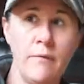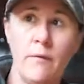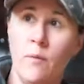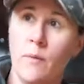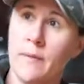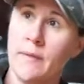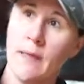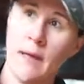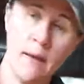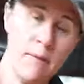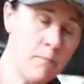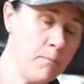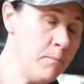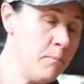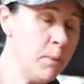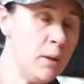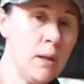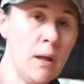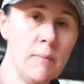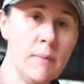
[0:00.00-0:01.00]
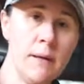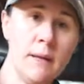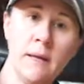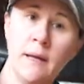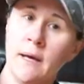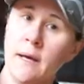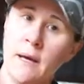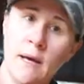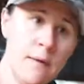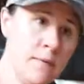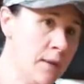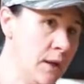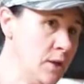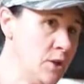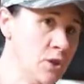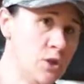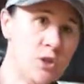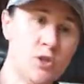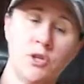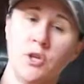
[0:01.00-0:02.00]
And when they plummet, they
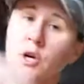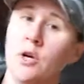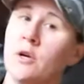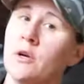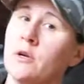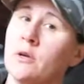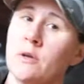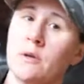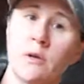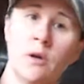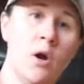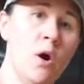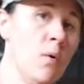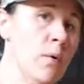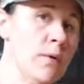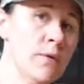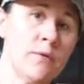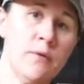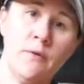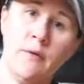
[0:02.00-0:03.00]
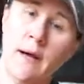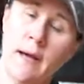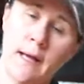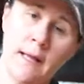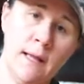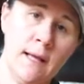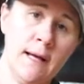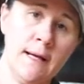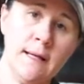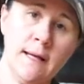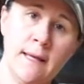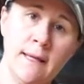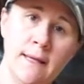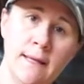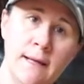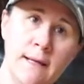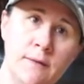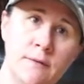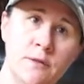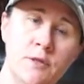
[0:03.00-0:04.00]
just start going through hay like
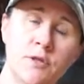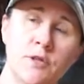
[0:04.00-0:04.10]
nothing else.